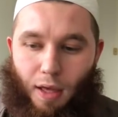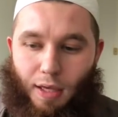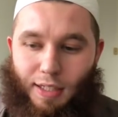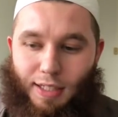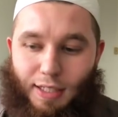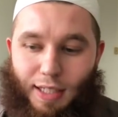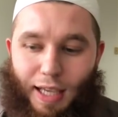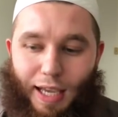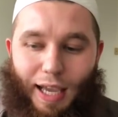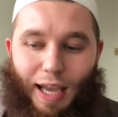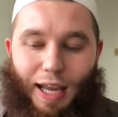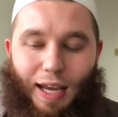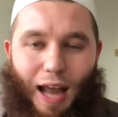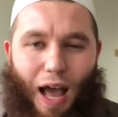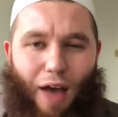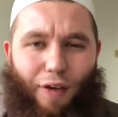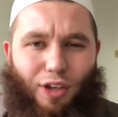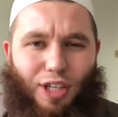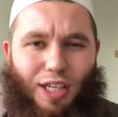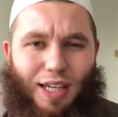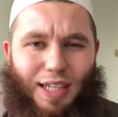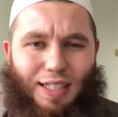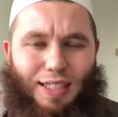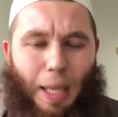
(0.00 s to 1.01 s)
seeking
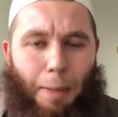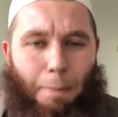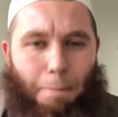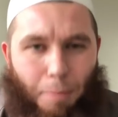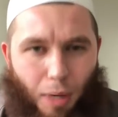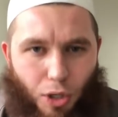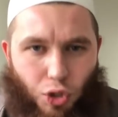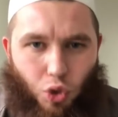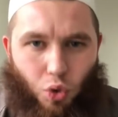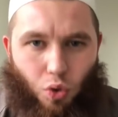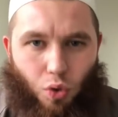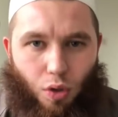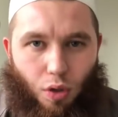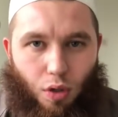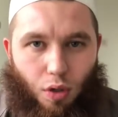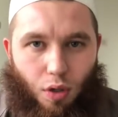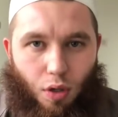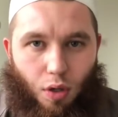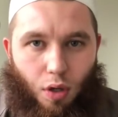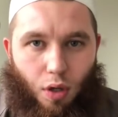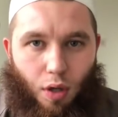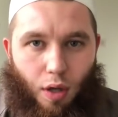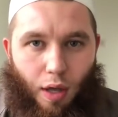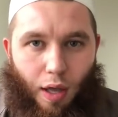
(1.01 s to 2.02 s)
knowledge, it is a muscle.
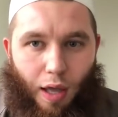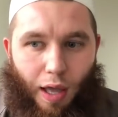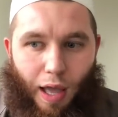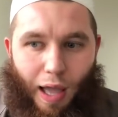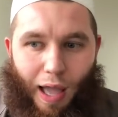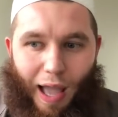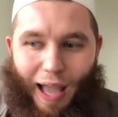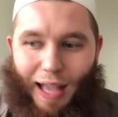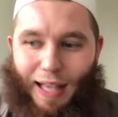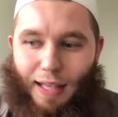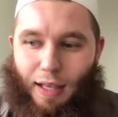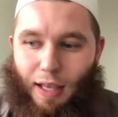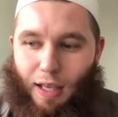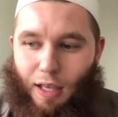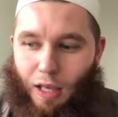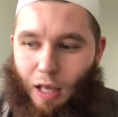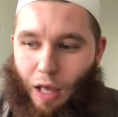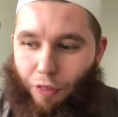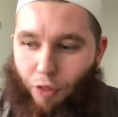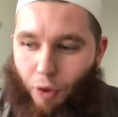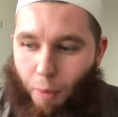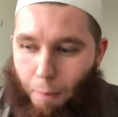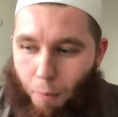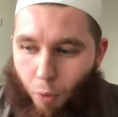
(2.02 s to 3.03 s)

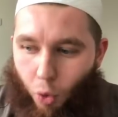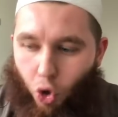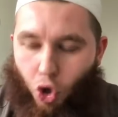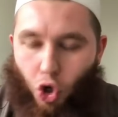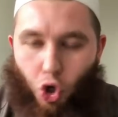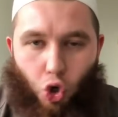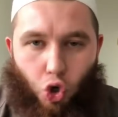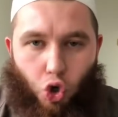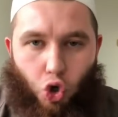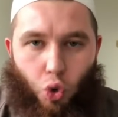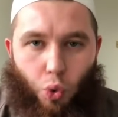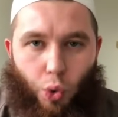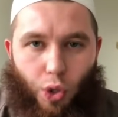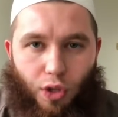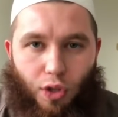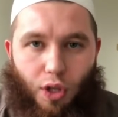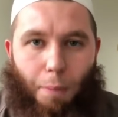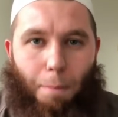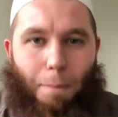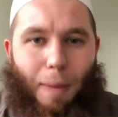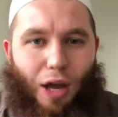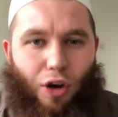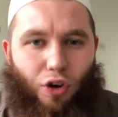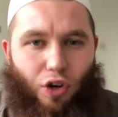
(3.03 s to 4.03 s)
The more you do it,
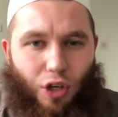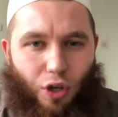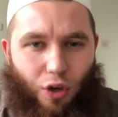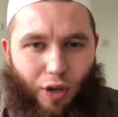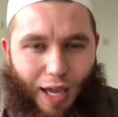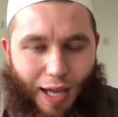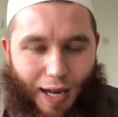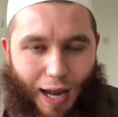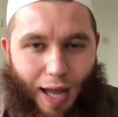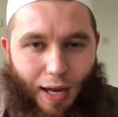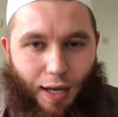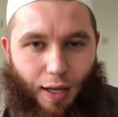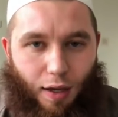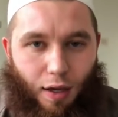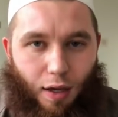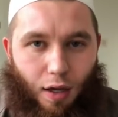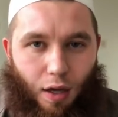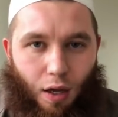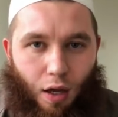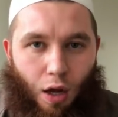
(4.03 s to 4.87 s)
the better you get at it.